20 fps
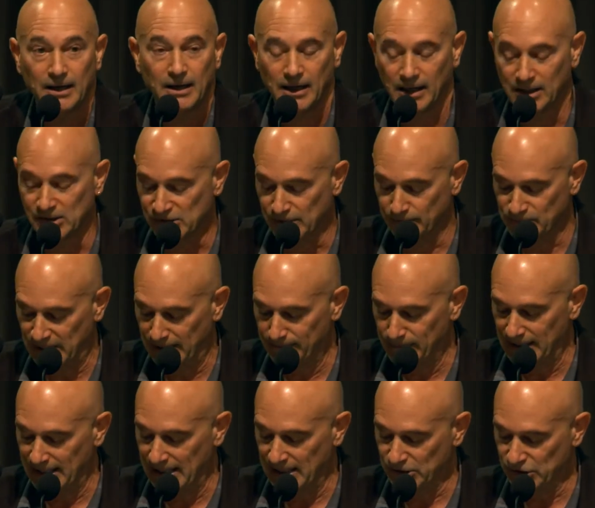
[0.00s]
In
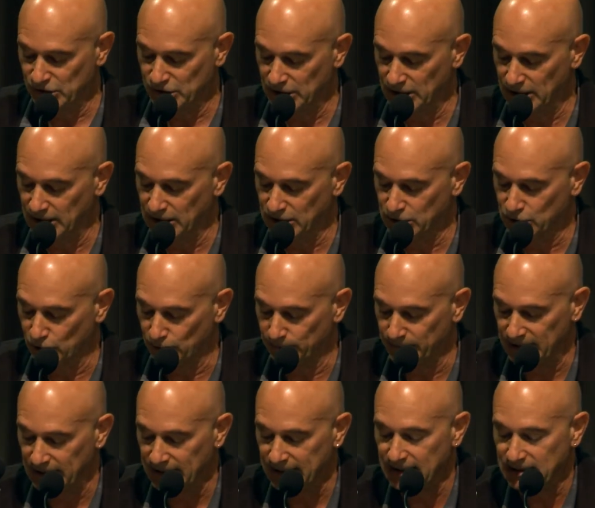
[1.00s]
September last year, he told
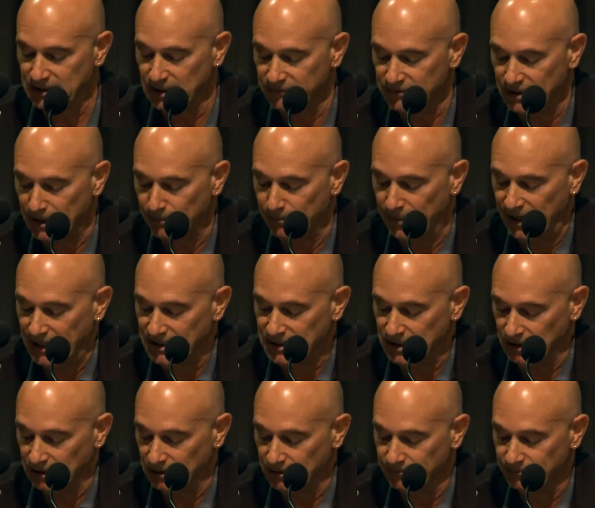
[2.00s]
me, he had given up
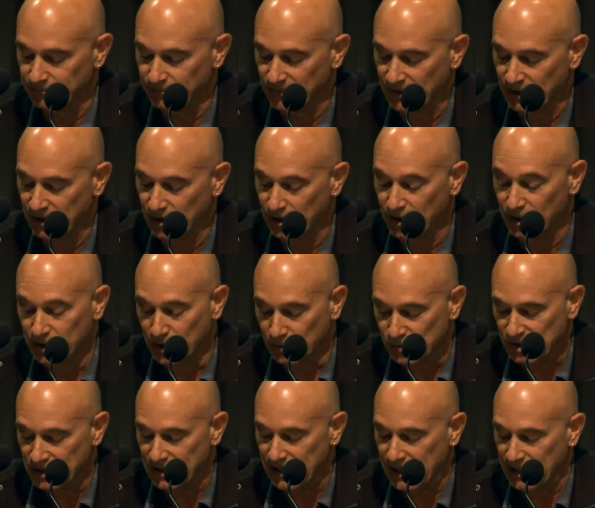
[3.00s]
painting. There was
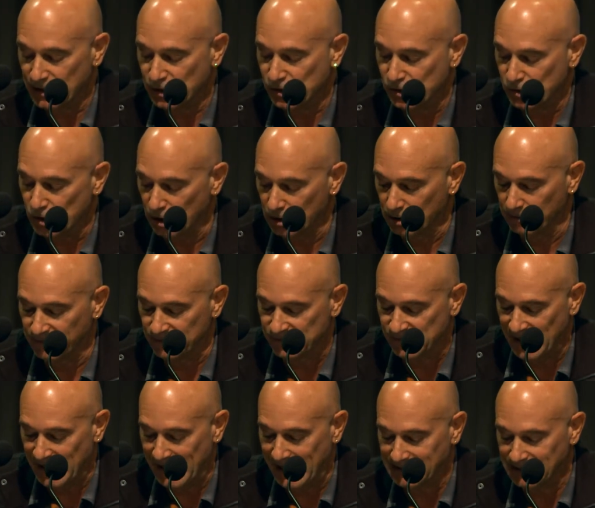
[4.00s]
a large stock of his
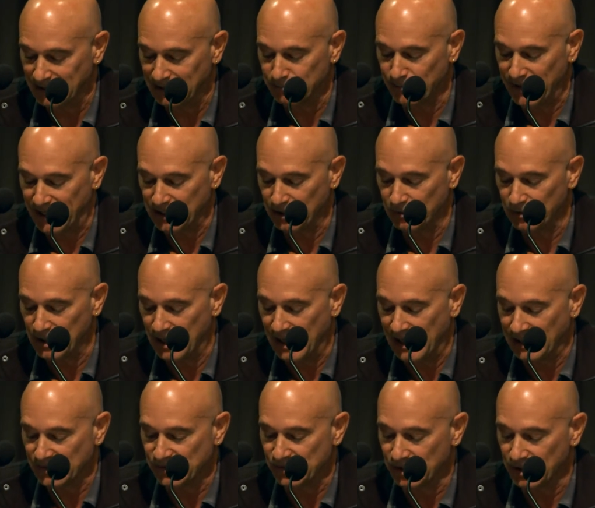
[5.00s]
art at Manangreta
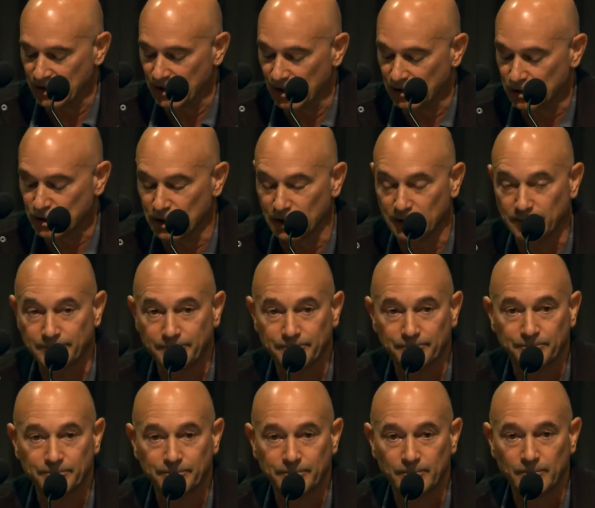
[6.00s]
Arts and Culture.
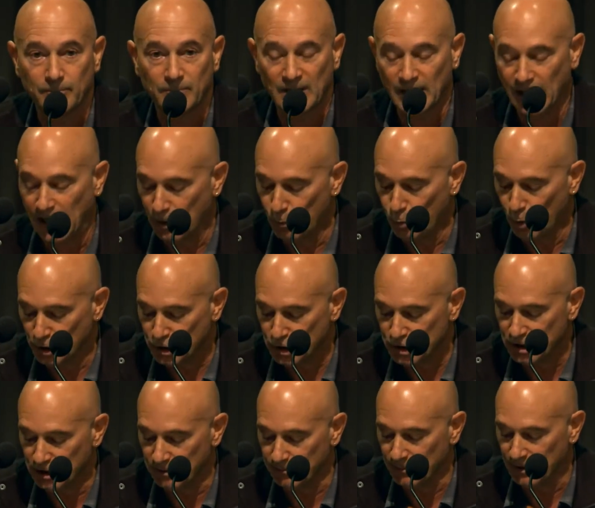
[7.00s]
I
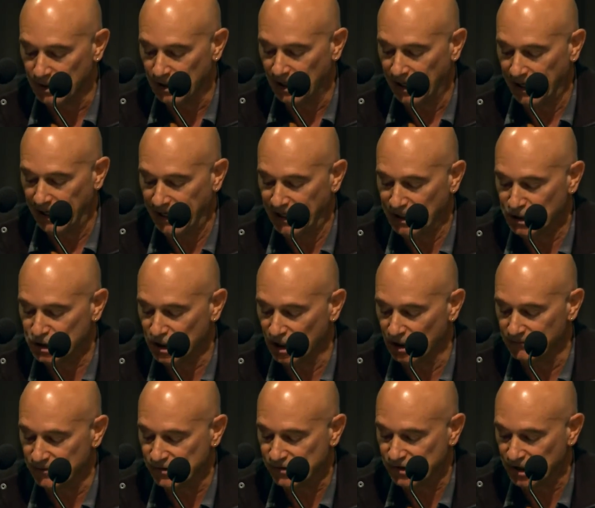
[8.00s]
watched him, aged
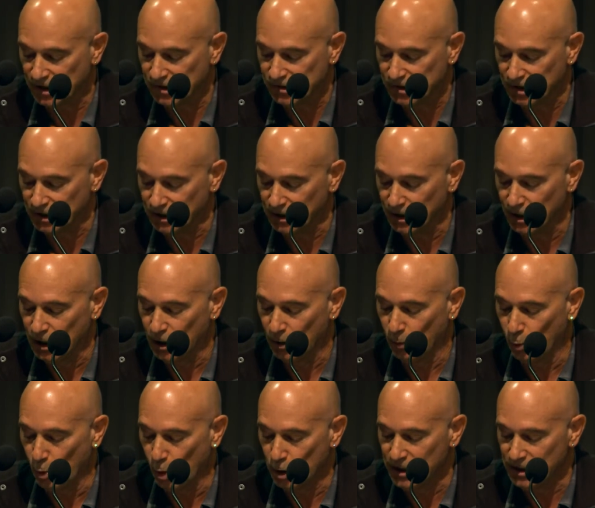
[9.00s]
over 60,
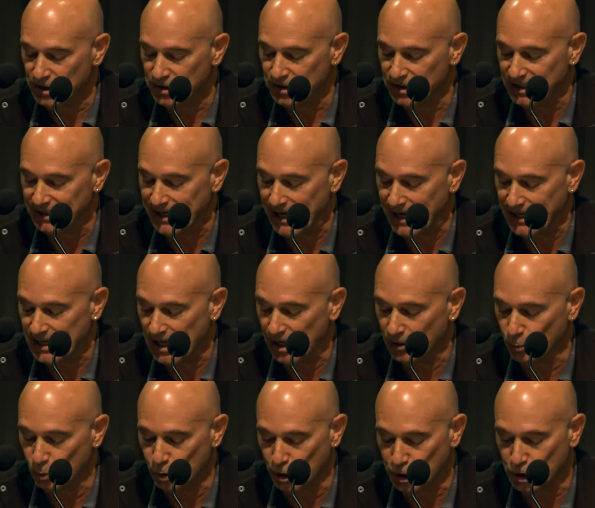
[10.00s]
walking to the Yayai
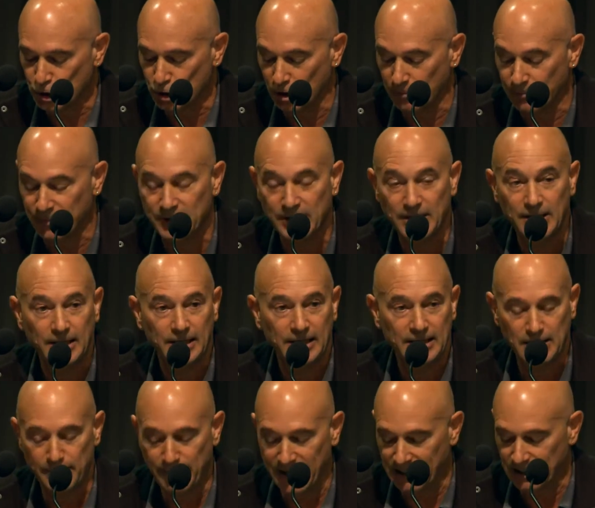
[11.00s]
workshop in
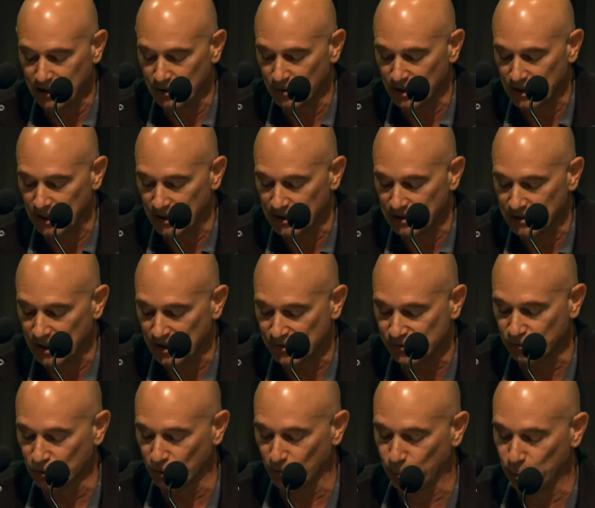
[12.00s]
the Manangreta
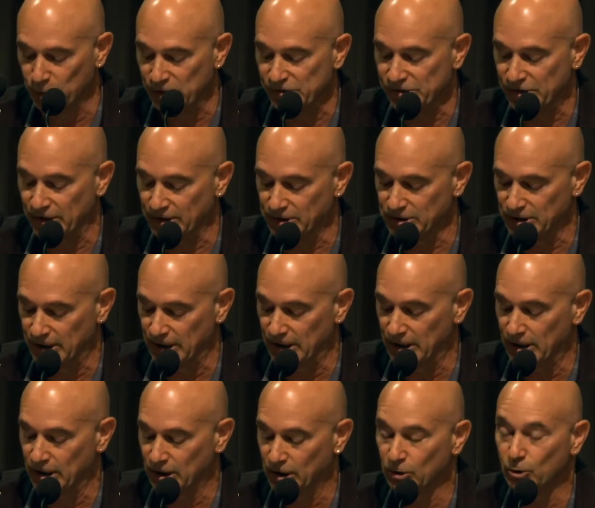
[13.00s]
Industrial Precinct,
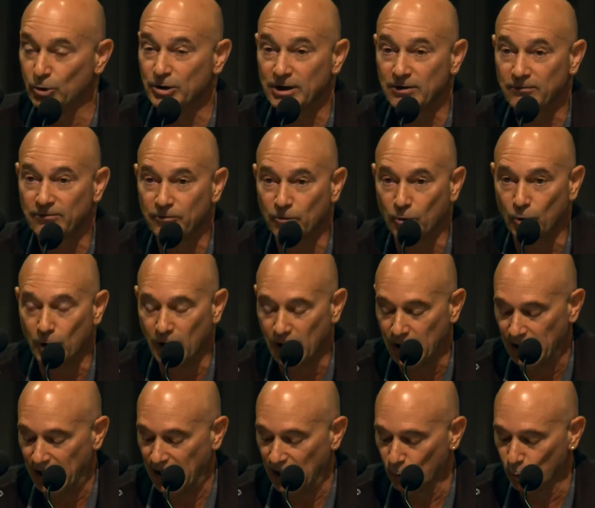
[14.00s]
looking for
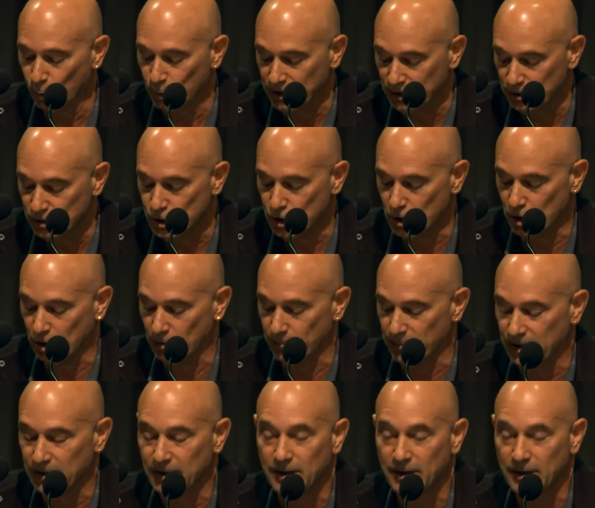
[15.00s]
a real job